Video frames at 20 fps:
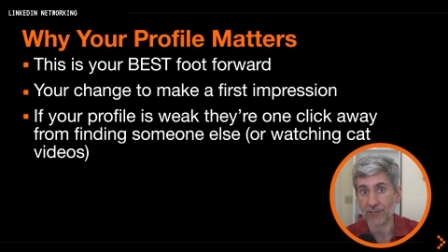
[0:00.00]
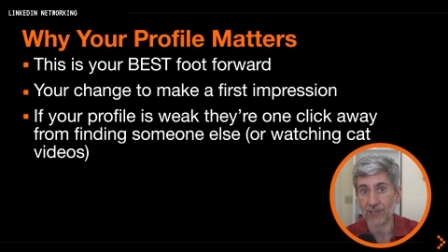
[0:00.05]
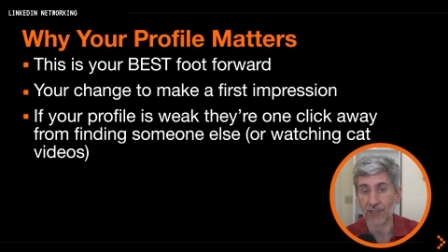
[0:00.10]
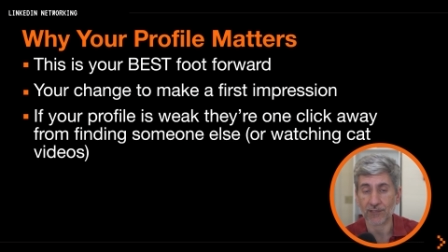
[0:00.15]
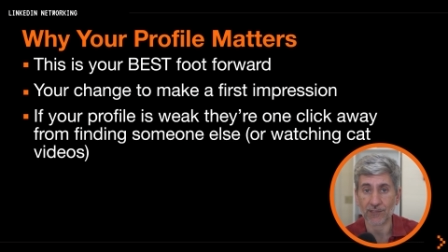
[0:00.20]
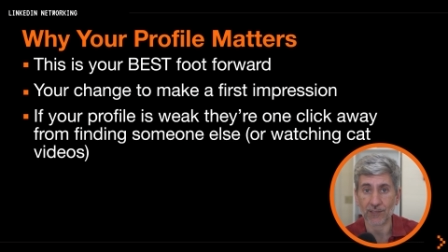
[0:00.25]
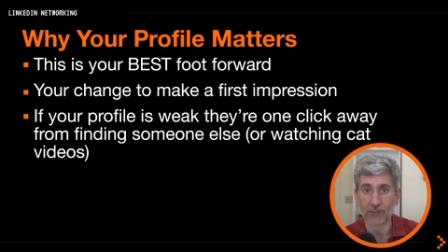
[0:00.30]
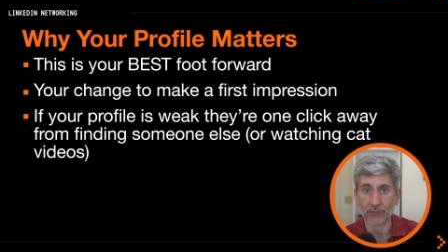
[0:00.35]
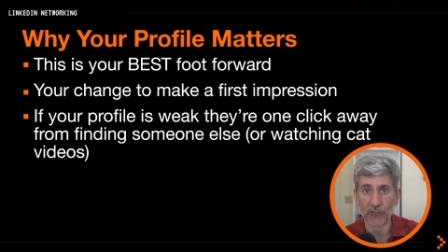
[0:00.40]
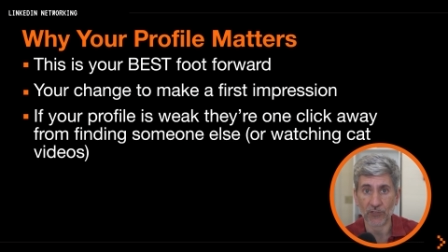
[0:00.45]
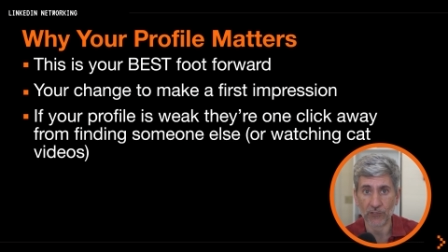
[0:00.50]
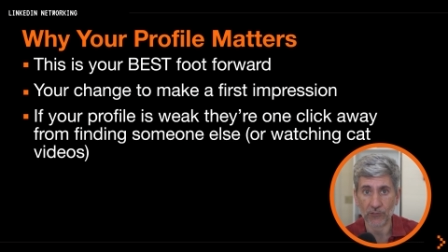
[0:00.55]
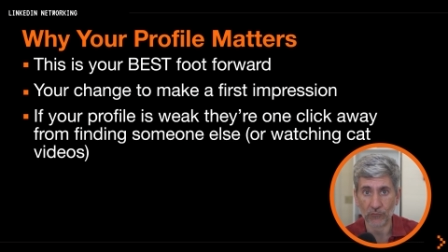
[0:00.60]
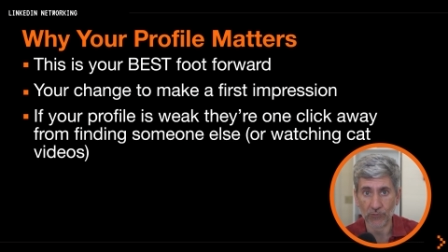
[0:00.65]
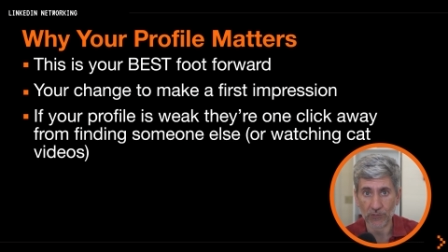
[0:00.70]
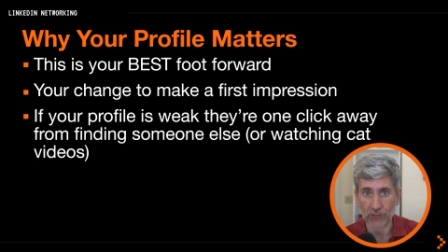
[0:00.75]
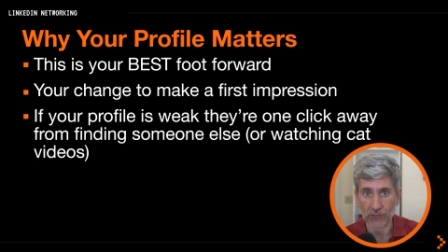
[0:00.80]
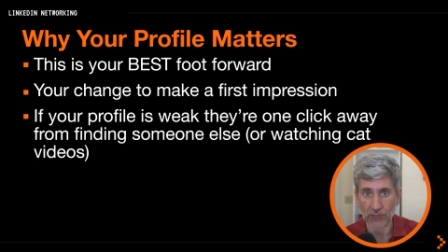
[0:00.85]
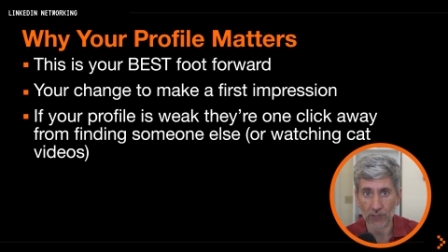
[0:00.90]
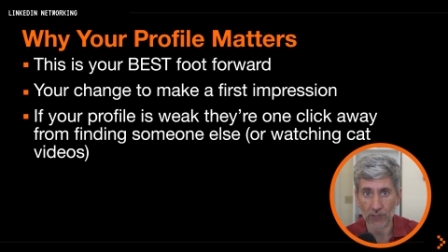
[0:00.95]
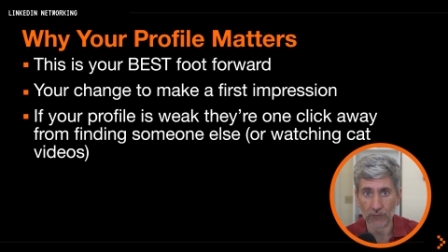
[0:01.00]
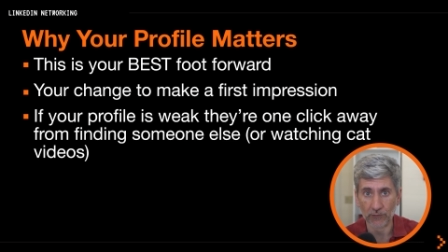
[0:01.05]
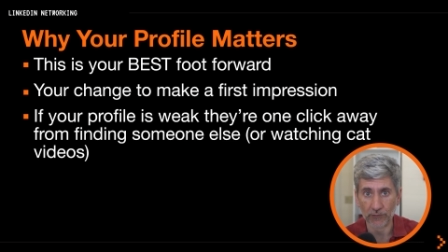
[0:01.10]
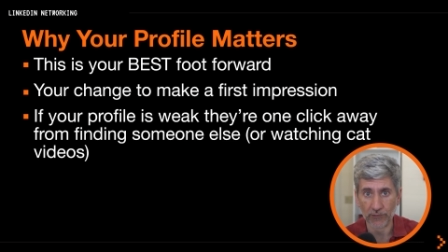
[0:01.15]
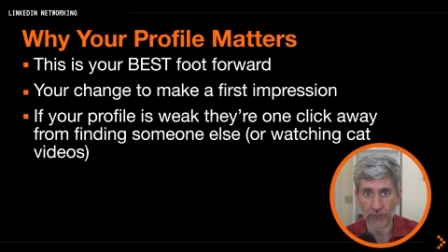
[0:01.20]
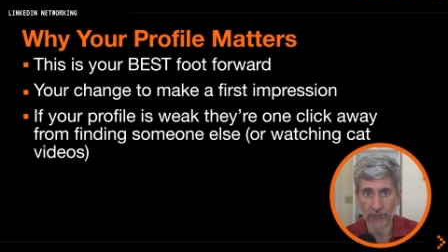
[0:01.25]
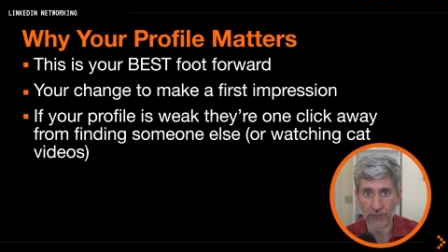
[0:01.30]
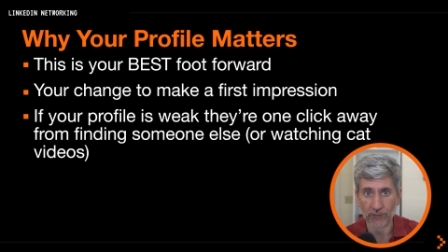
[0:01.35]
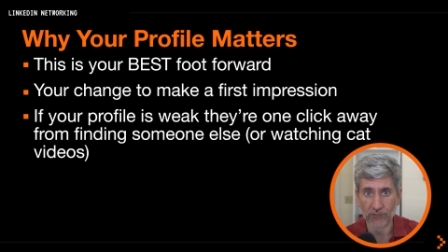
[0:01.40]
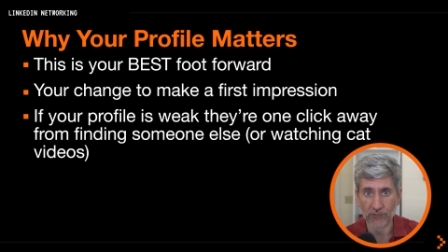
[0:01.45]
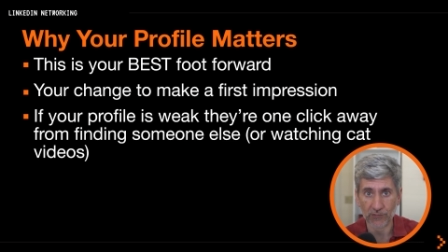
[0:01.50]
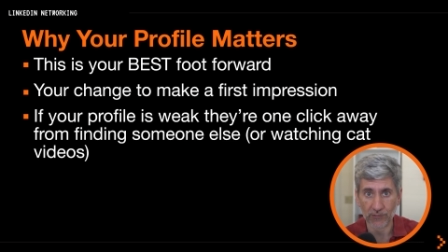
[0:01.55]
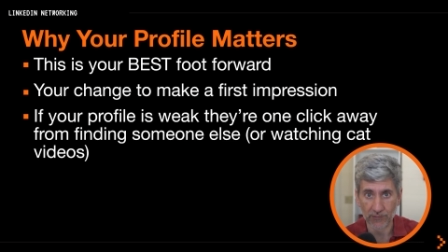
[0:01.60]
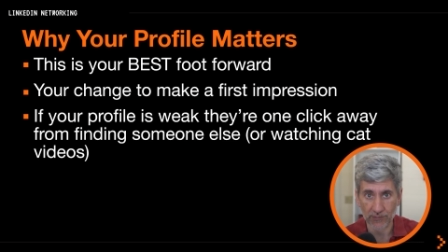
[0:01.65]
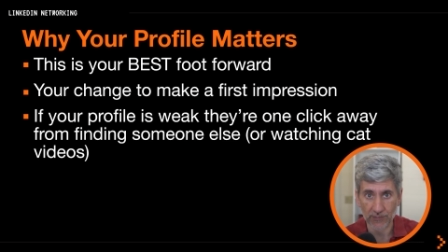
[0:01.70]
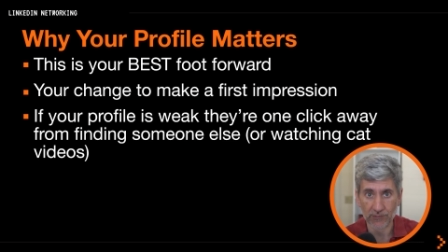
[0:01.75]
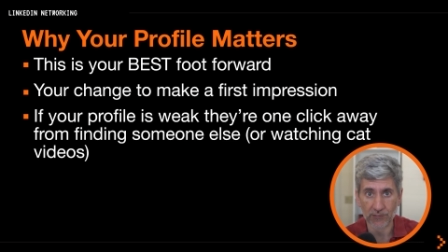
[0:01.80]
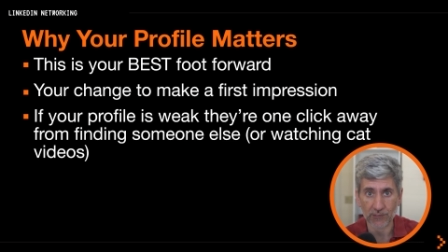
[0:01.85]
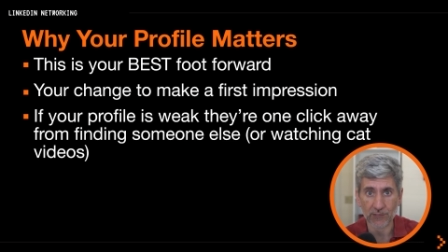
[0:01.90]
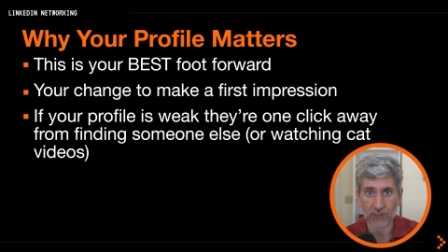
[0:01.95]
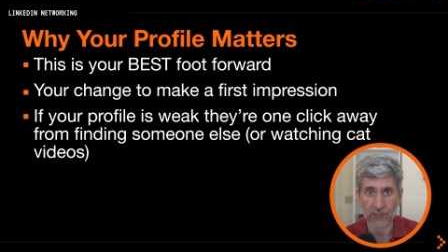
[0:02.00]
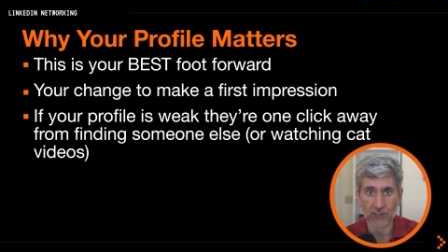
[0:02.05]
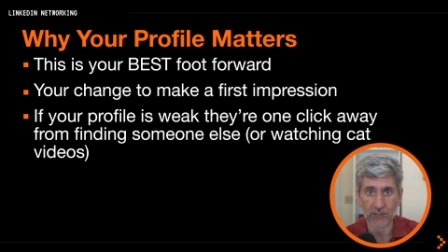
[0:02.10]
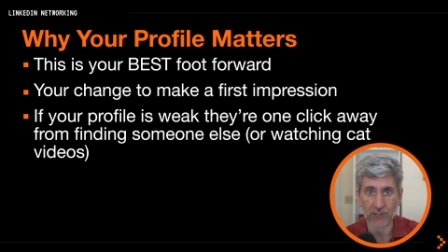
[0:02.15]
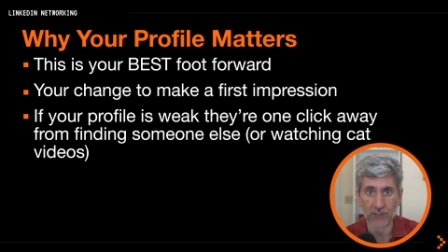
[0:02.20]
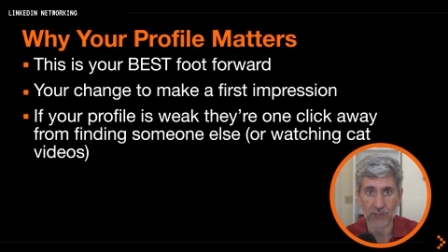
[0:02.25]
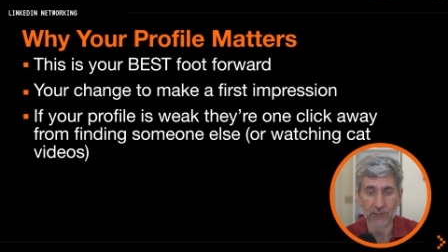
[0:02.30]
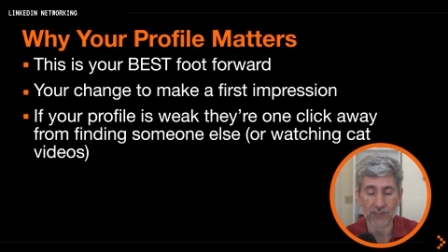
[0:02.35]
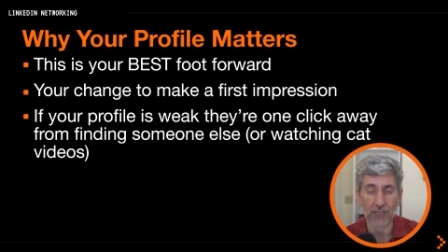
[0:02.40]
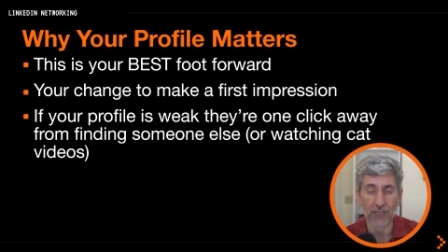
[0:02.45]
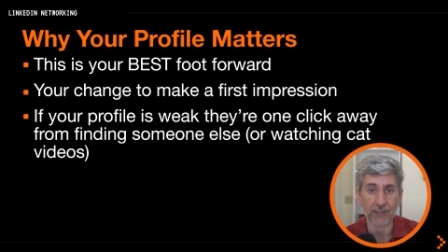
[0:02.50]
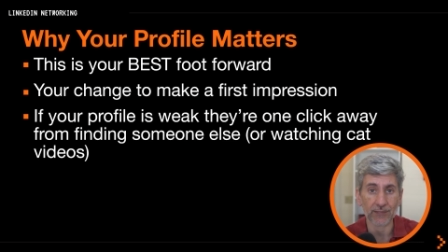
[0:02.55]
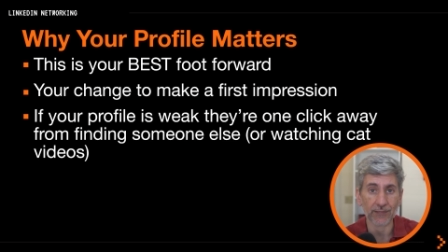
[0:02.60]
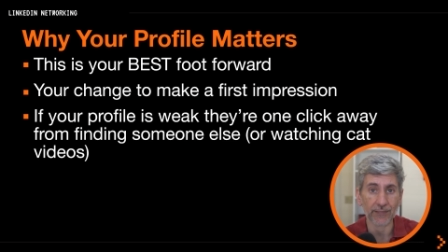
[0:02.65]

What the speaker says: that's something you can tell in the statistics inside